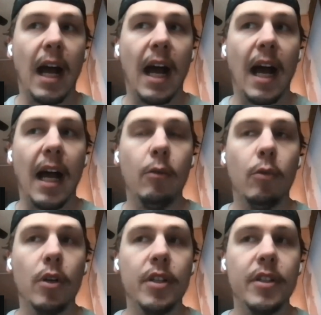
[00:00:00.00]
I
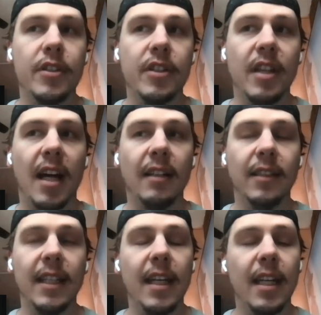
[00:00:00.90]
was not
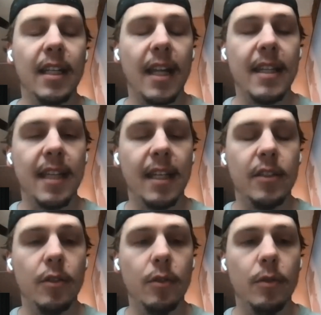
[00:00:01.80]
leaning in, I'd say,
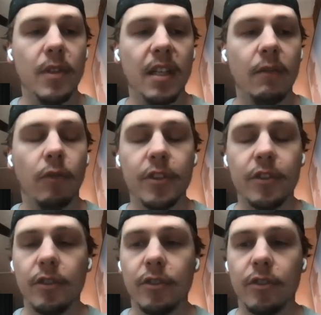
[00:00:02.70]
to the
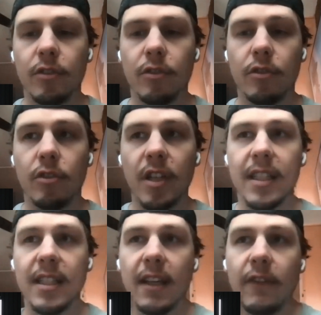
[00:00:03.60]
influencers'
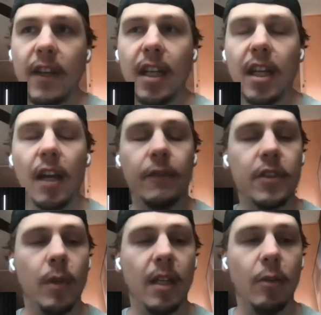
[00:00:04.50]
creativity enough.
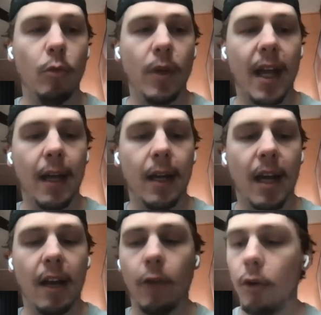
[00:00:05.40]
So we had
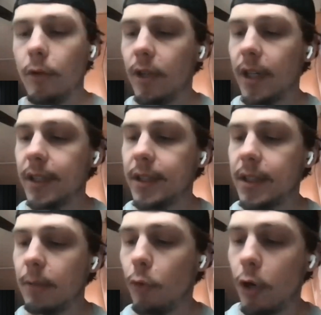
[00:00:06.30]
kind of
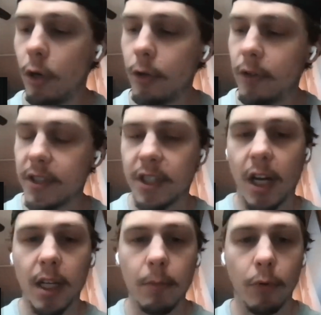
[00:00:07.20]
more onerous
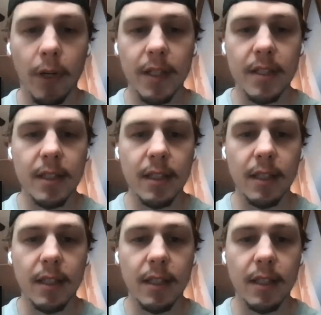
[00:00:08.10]
talking points